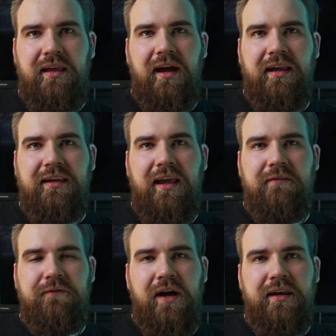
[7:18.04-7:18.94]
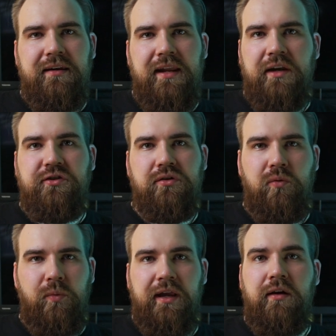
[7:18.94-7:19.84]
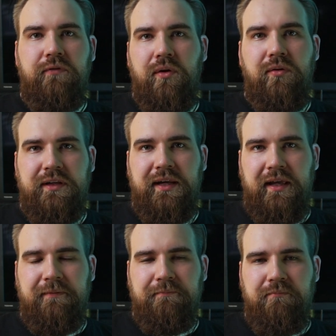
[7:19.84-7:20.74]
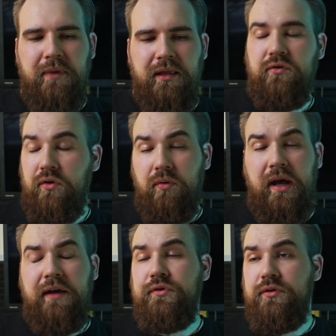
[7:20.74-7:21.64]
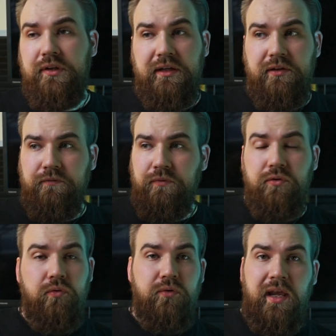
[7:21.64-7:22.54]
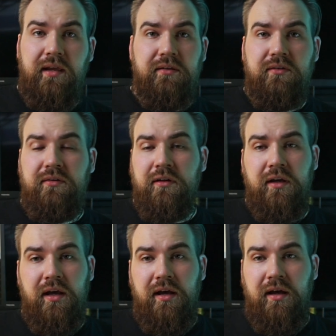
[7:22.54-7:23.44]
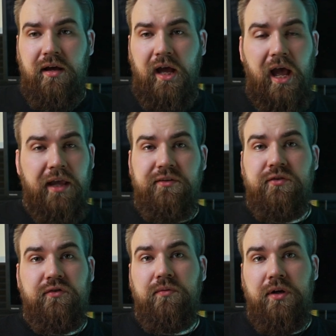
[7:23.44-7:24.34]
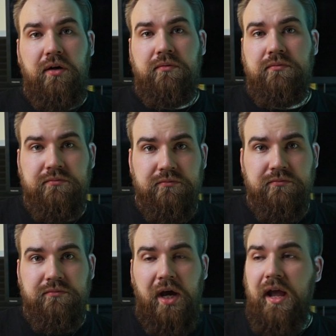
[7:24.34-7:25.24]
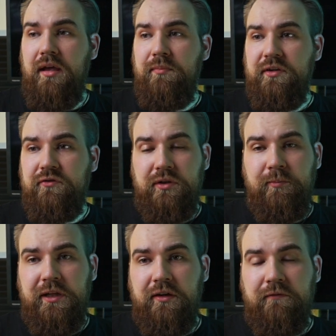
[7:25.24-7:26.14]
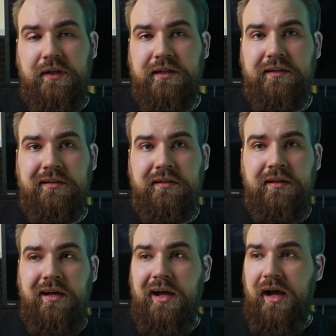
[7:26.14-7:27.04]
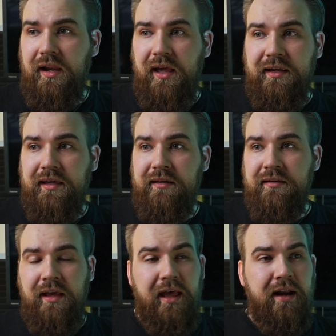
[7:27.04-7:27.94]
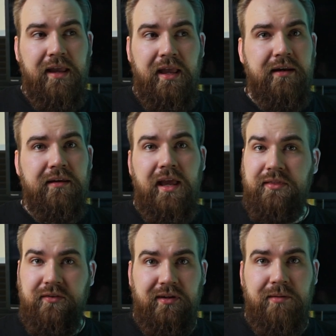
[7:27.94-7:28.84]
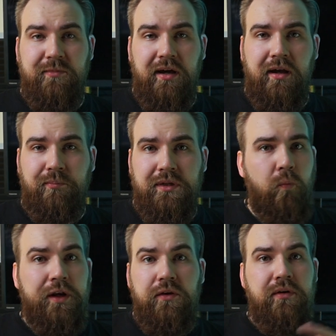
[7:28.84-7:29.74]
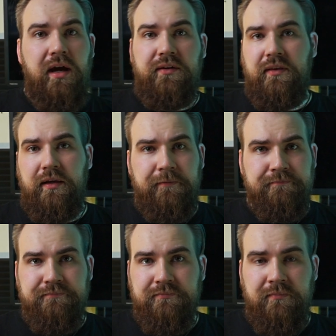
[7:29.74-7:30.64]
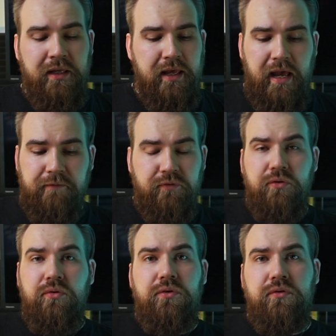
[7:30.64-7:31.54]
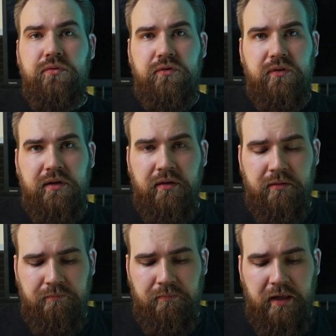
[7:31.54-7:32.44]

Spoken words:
I can't find a natural way of holding it. So after these few days, I just don't know. I am extremely conflicted. I like it and I hate it at the same time. What do you guys think? Have you used a